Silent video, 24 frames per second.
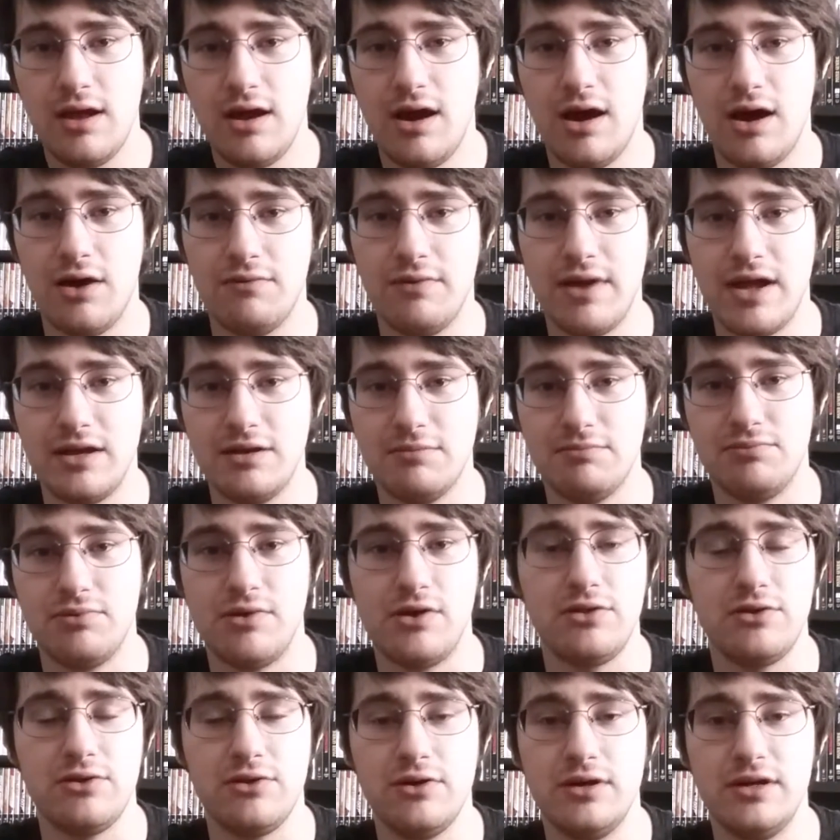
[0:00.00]
Random
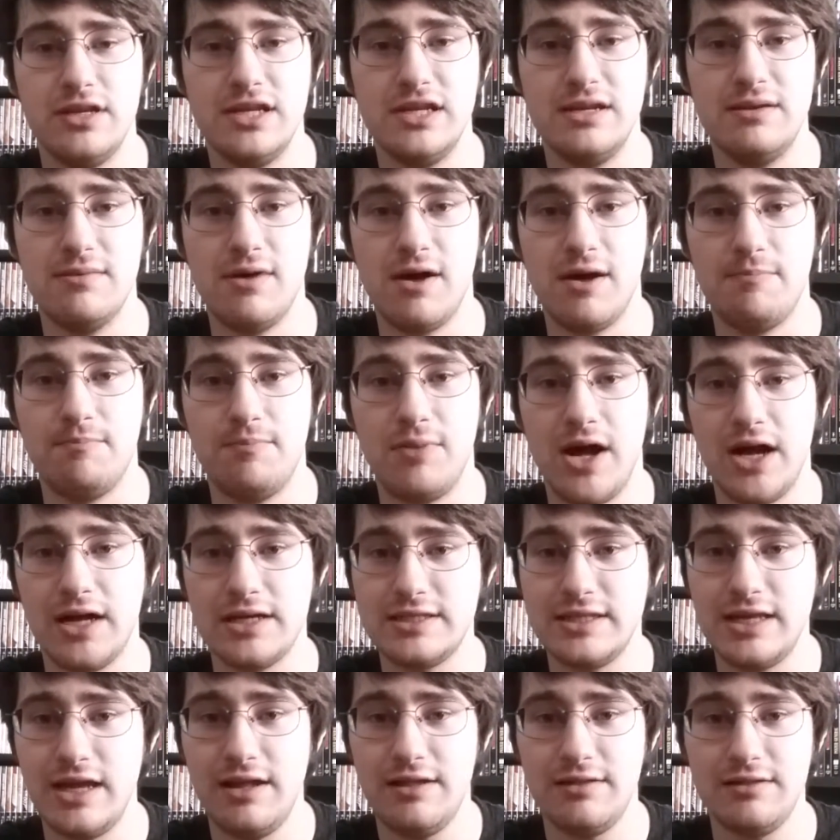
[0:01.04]
Brotherhood
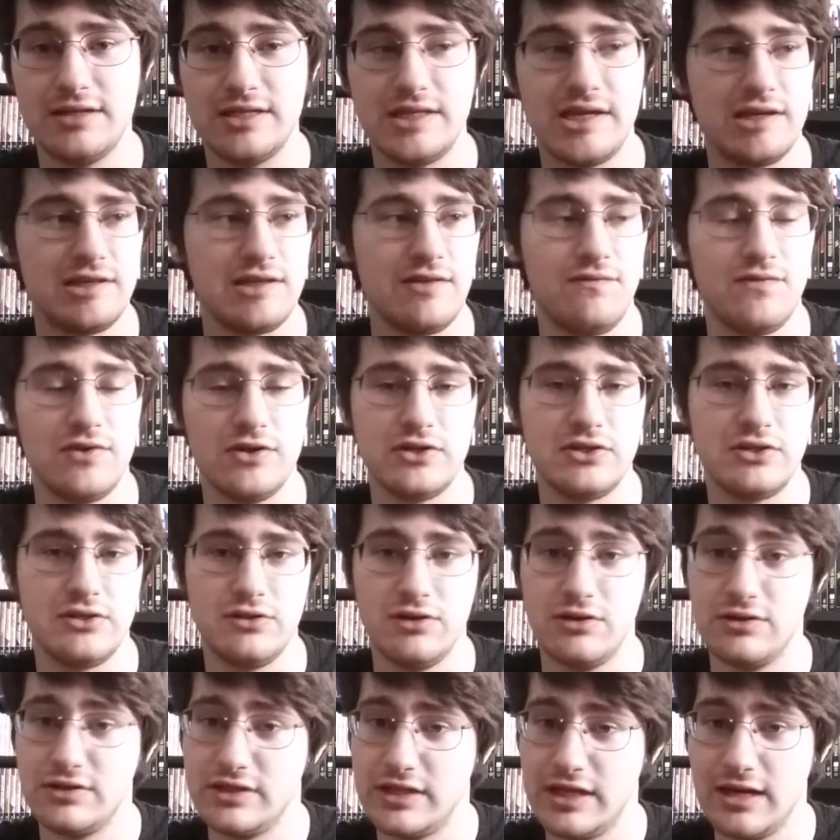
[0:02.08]
box set. This has the first
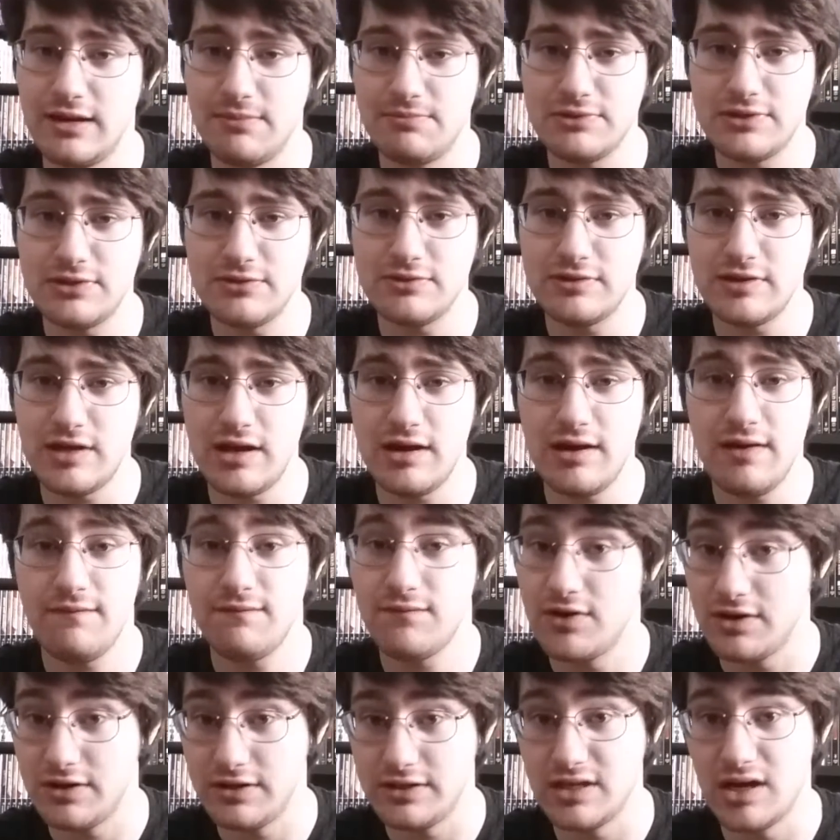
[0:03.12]
13 episodes on
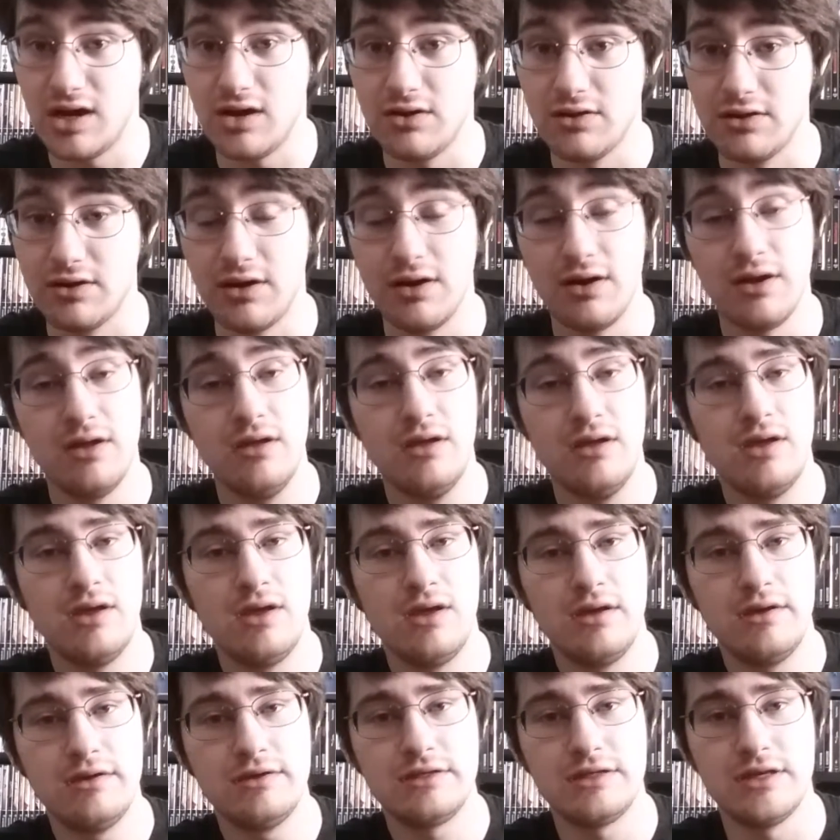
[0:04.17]
for $1.
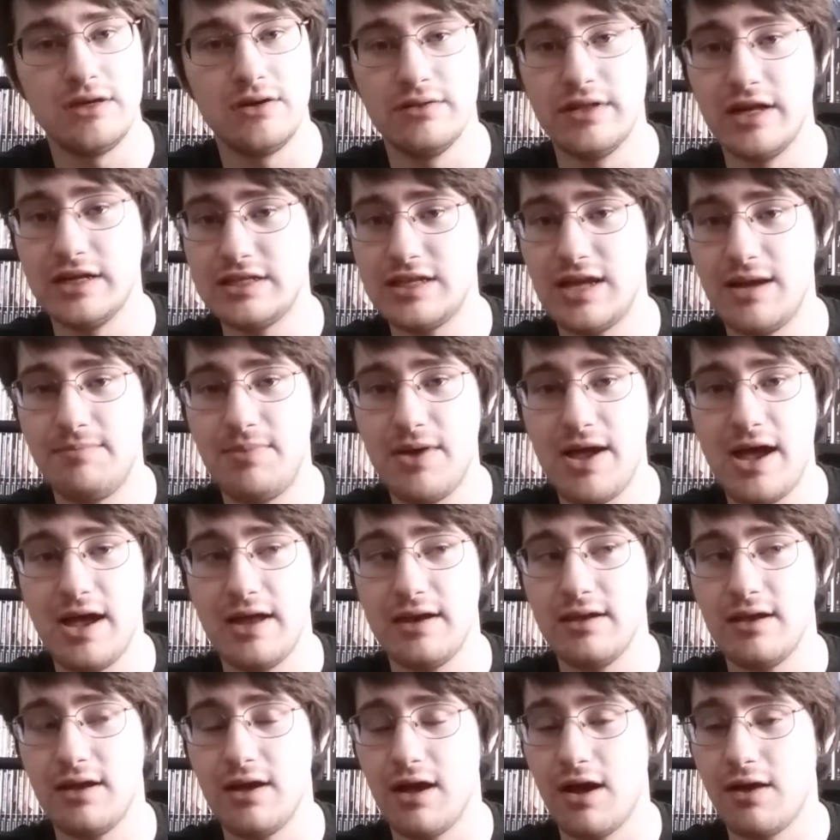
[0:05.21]
So that's not
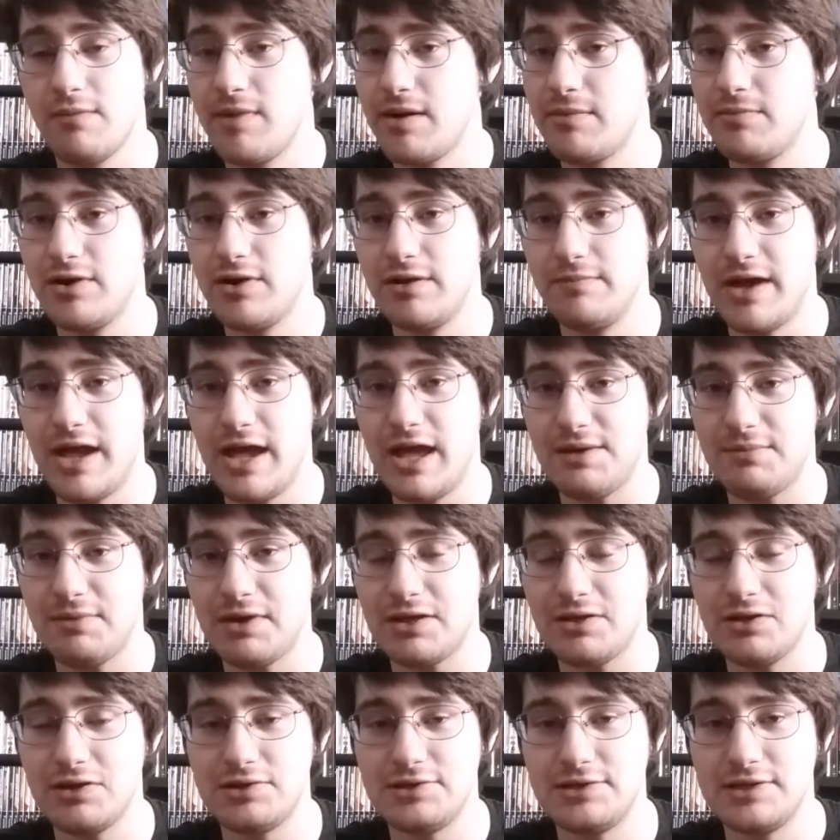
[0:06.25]
bad. I remember in my anime
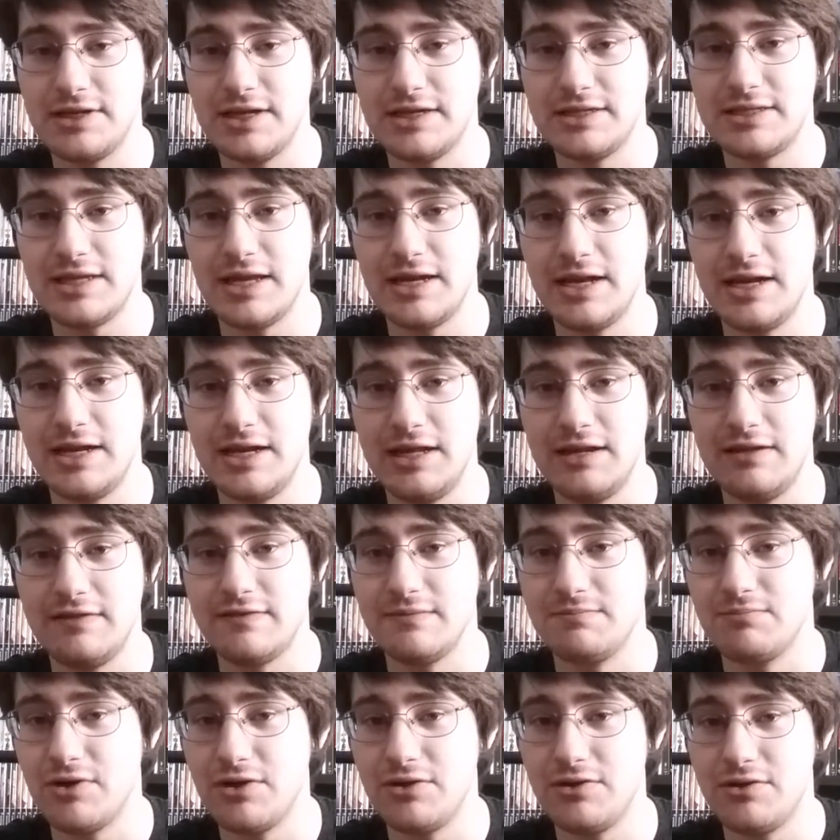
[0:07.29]
collection that I said I needed
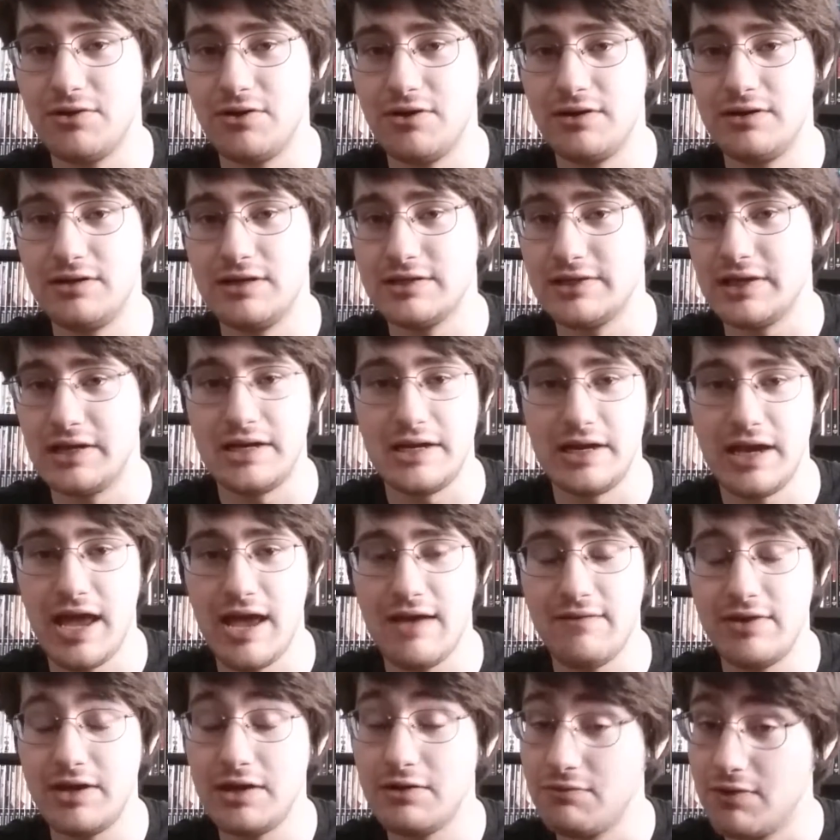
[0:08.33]
some Brotherhood because I didn't
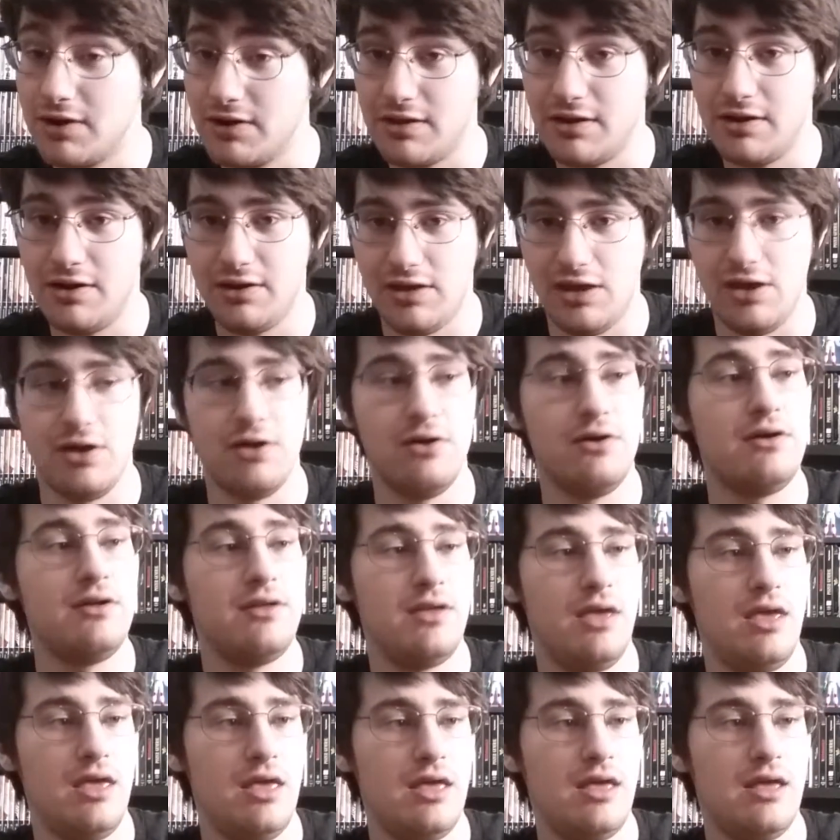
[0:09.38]
have any. Well, there you go.
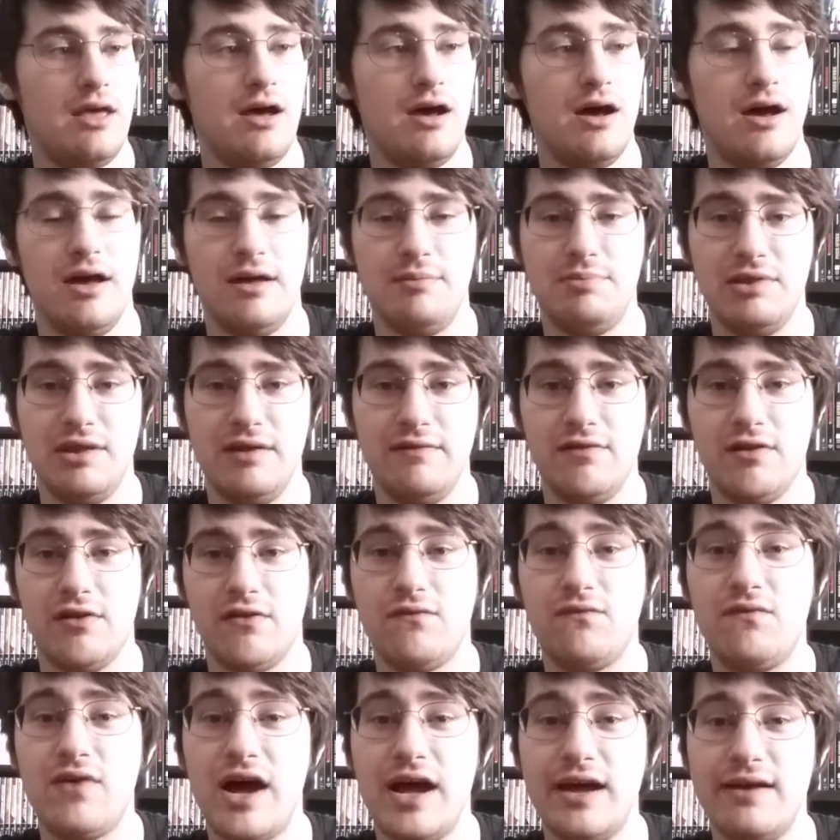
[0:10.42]
I believe there's
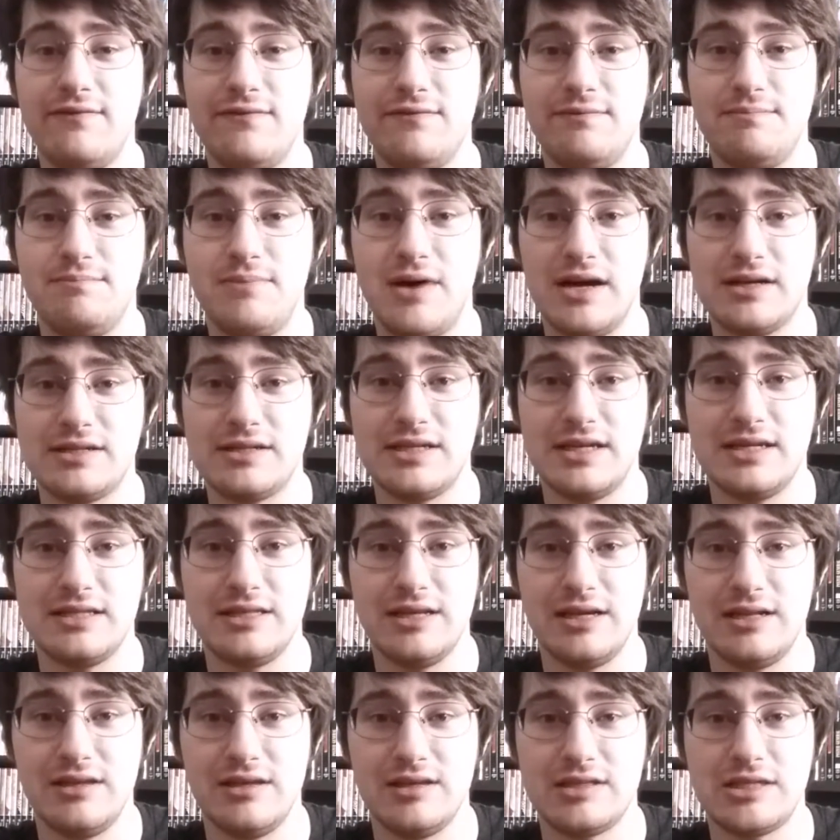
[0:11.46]
5 box sets
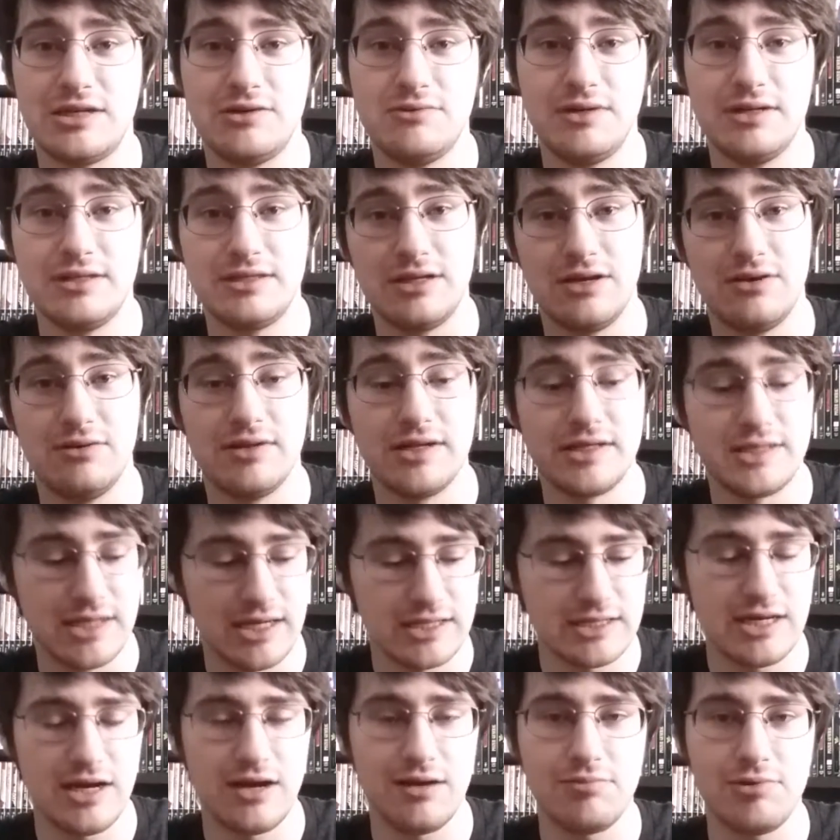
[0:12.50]
like this to it, so that's
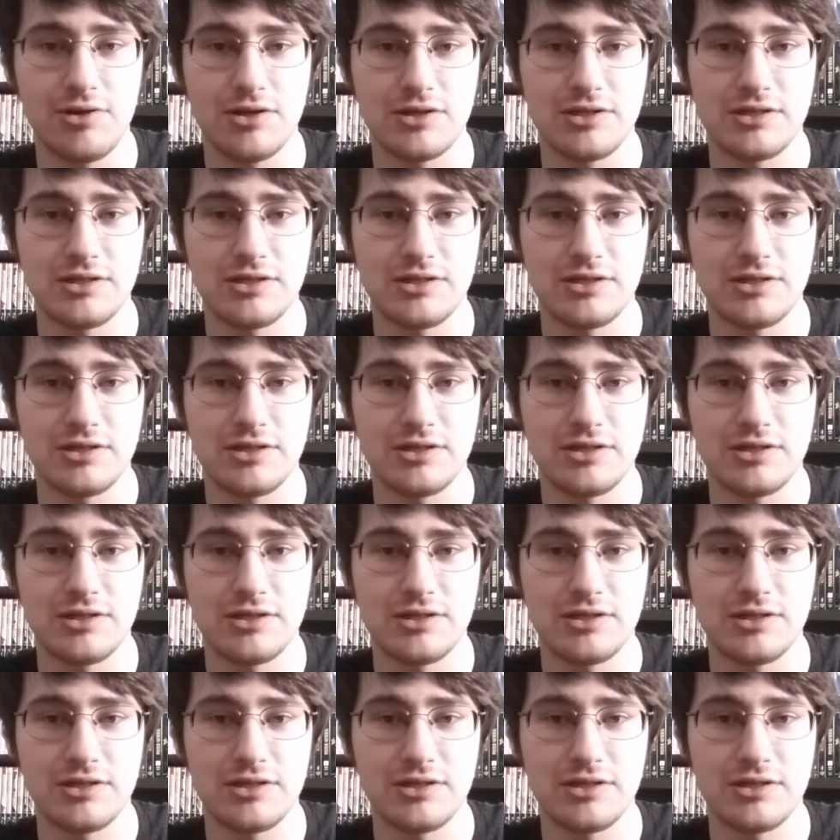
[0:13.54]
not terrible.